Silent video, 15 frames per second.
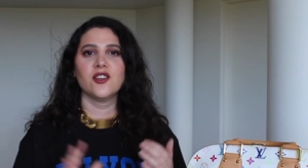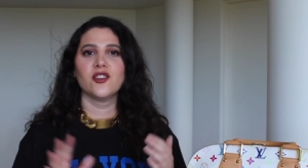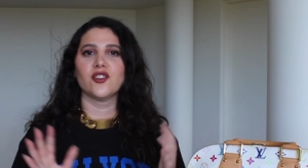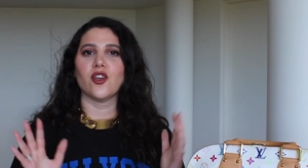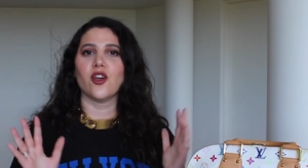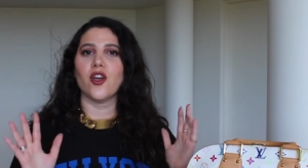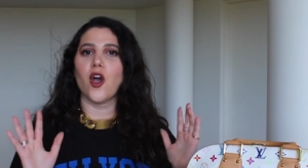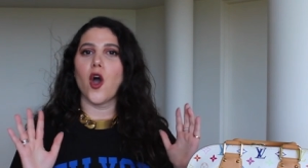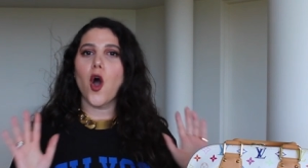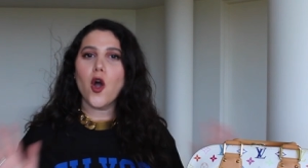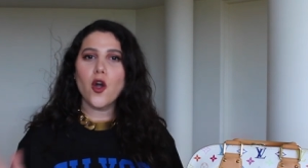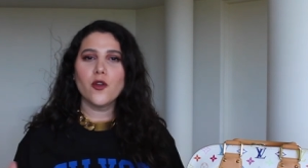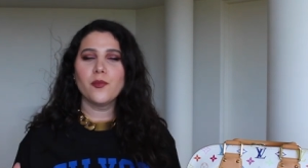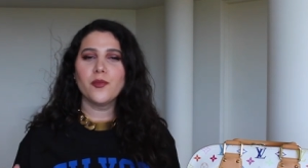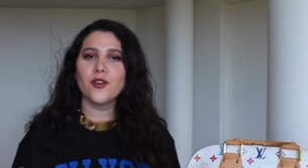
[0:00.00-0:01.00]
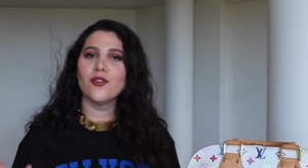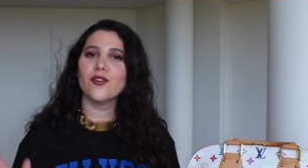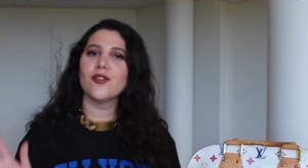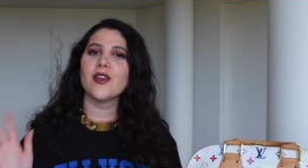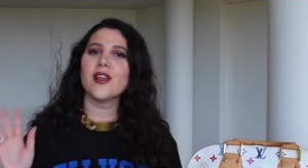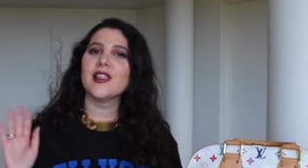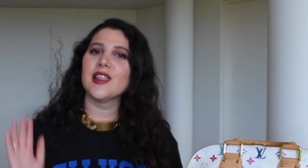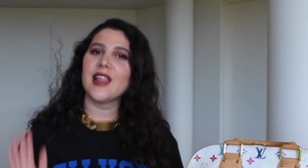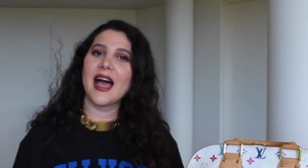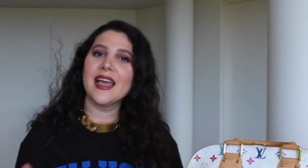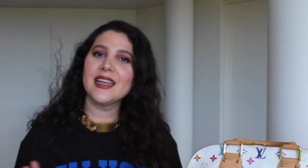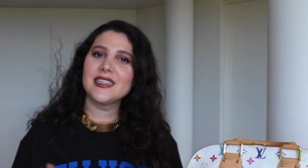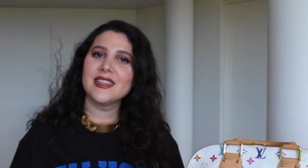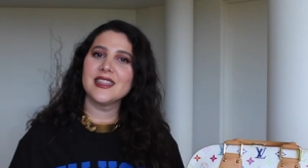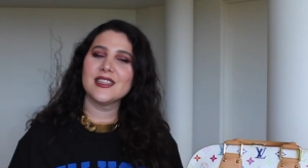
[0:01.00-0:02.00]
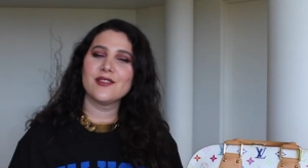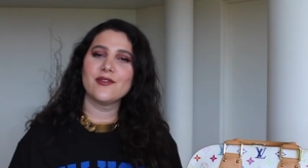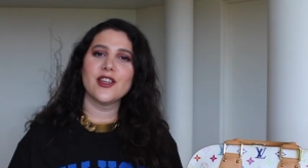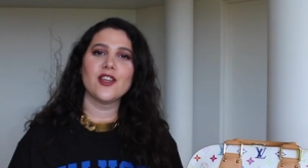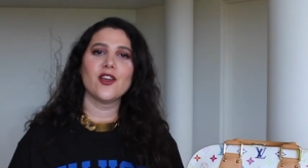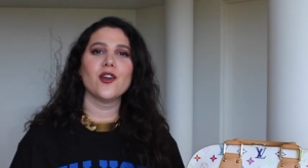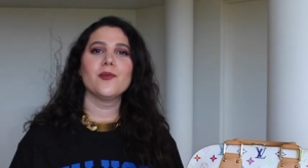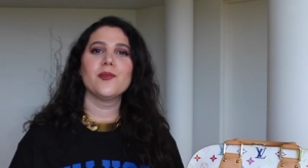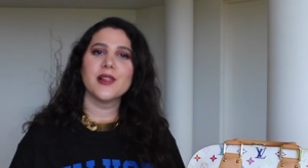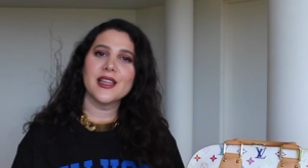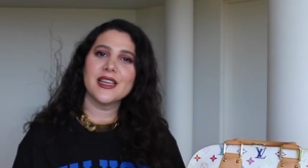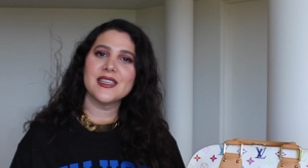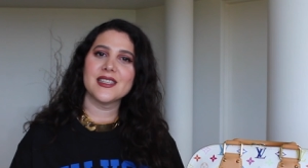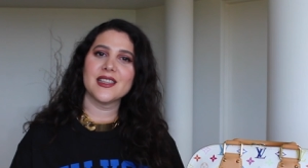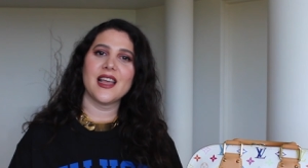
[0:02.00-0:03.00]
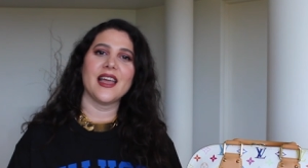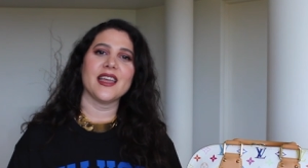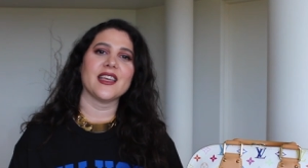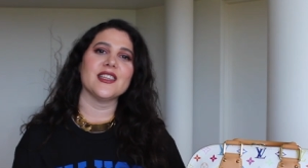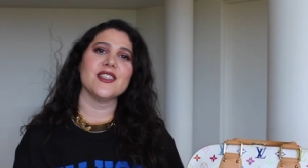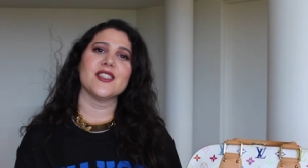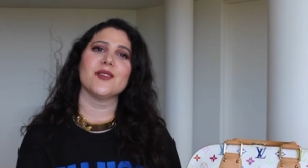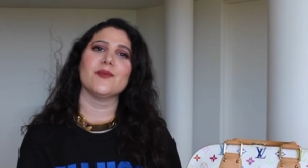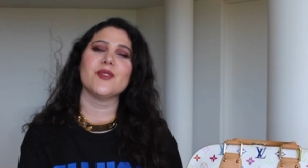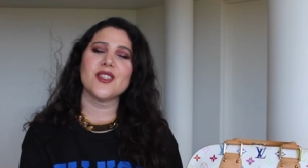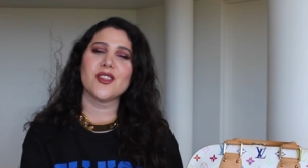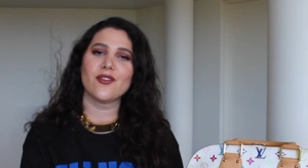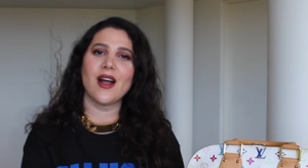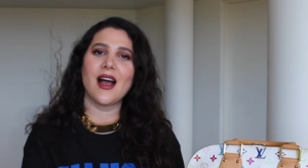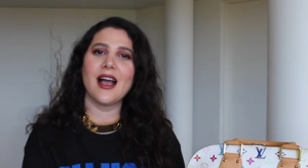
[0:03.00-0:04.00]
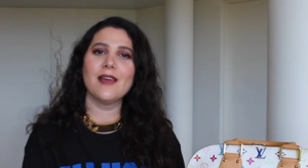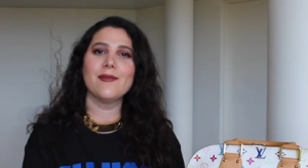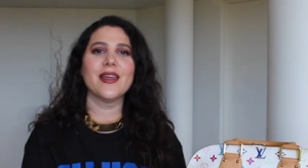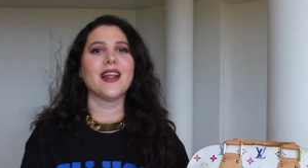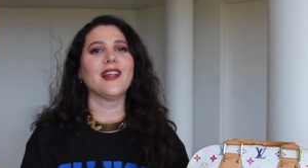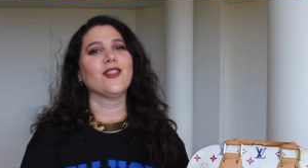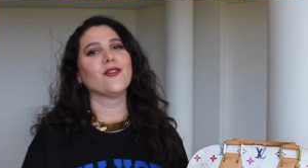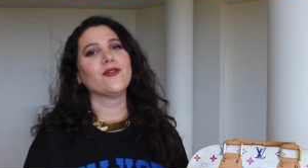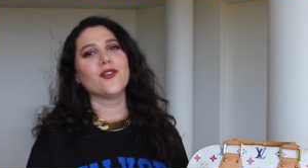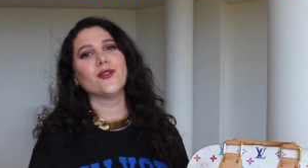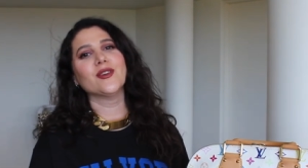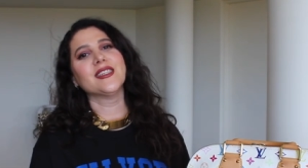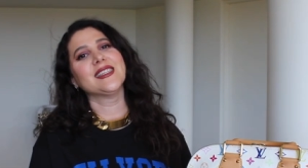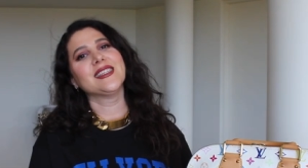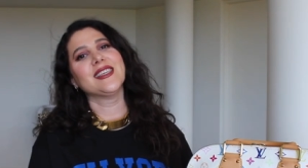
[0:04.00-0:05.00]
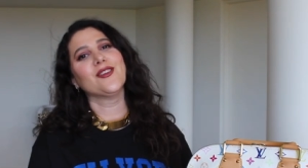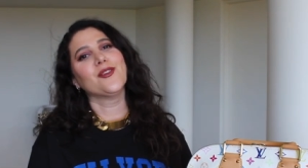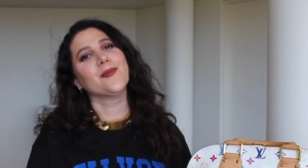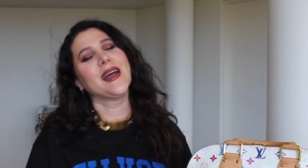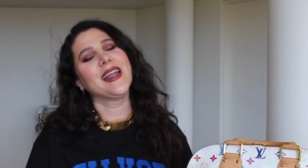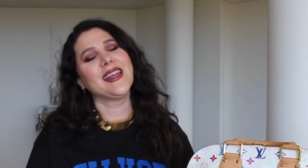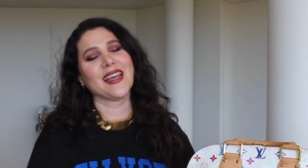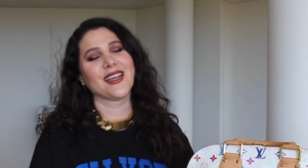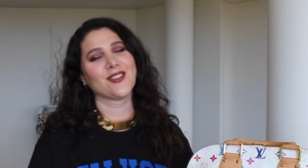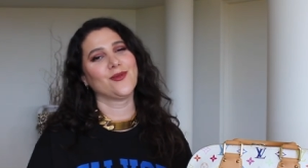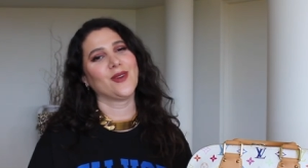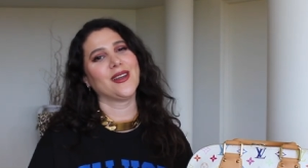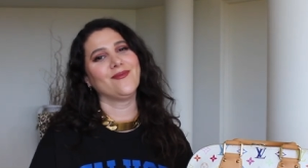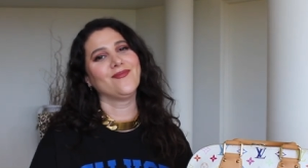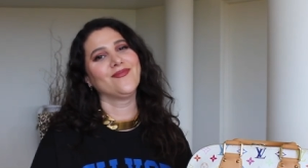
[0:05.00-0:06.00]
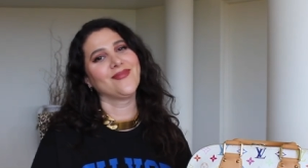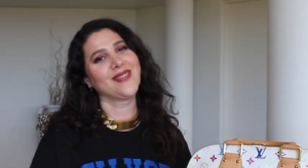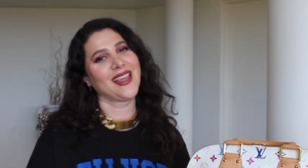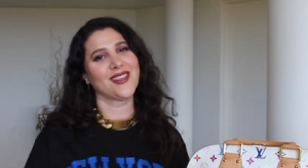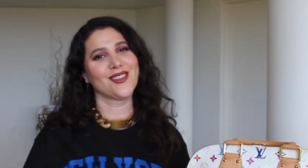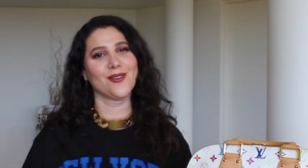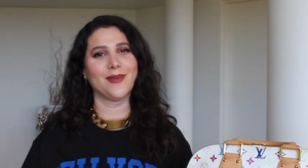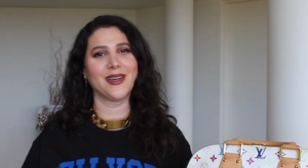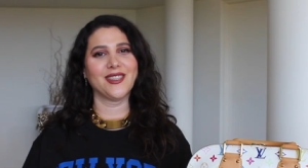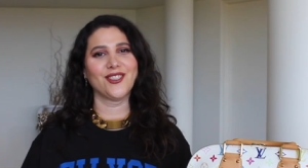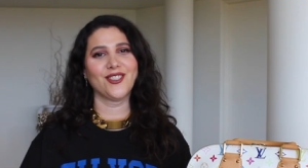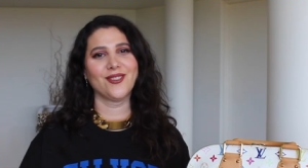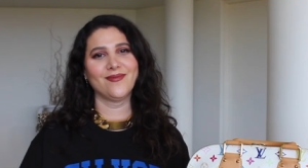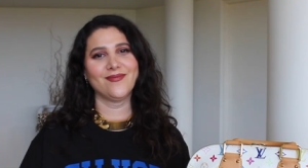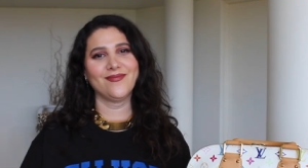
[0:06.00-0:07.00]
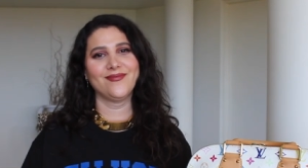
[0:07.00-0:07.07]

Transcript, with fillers: So hope you liked this video. Please like and subscribe and I look forward to seeing you in my next one. Thanks so much.